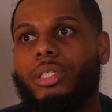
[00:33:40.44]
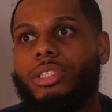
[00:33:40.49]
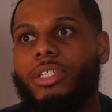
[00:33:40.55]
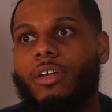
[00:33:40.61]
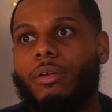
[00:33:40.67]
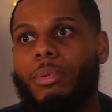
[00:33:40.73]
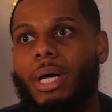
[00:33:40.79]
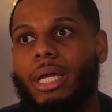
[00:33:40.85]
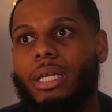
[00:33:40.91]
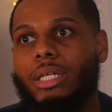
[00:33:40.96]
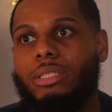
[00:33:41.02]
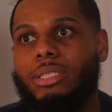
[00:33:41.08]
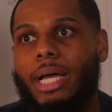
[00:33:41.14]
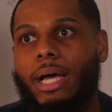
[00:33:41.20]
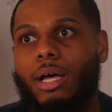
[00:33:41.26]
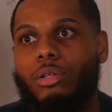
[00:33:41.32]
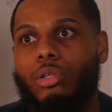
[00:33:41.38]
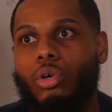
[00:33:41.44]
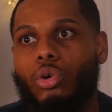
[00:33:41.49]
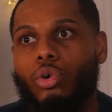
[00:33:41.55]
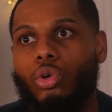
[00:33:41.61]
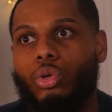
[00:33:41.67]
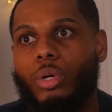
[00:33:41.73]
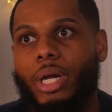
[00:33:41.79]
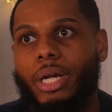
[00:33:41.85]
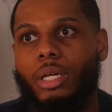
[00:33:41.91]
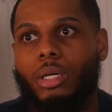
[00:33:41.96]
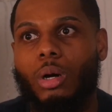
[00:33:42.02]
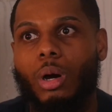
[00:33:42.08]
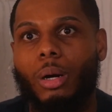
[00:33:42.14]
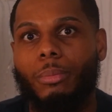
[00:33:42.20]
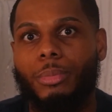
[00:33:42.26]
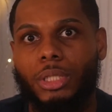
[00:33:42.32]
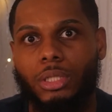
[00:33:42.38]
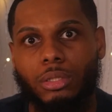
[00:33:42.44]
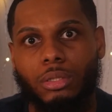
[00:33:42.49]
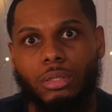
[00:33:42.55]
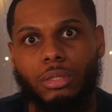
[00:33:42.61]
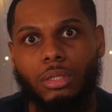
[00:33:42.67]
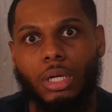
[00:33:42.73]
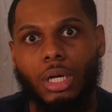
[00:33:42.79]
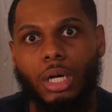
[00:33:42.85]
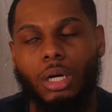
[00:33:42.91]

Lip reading: to encourage everybody to download Credit Karma,